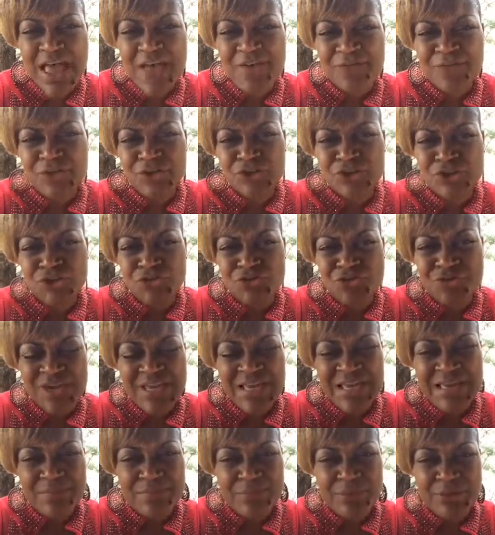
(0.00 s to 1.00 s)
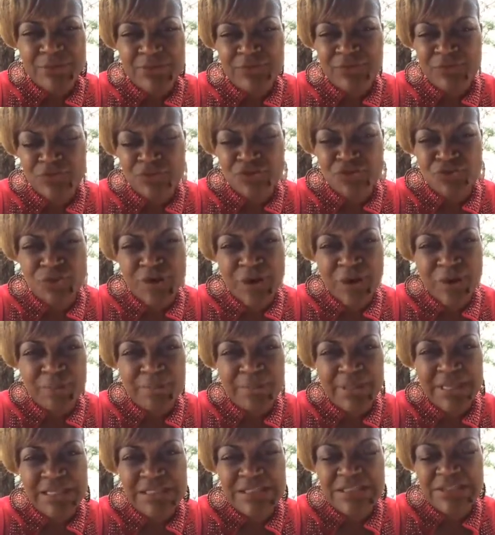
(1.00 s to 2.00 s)
for dreamers, for
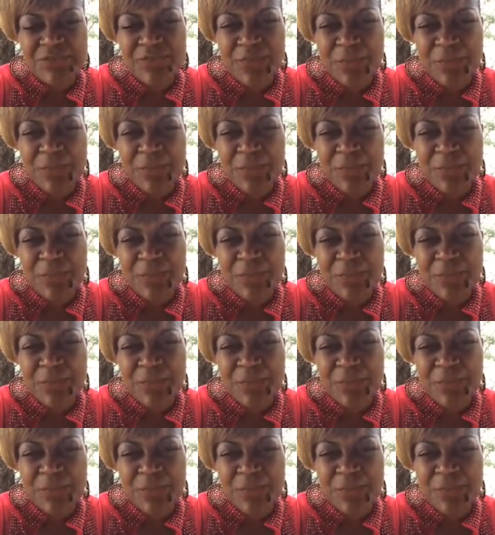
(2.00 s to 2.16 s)
trailblazers,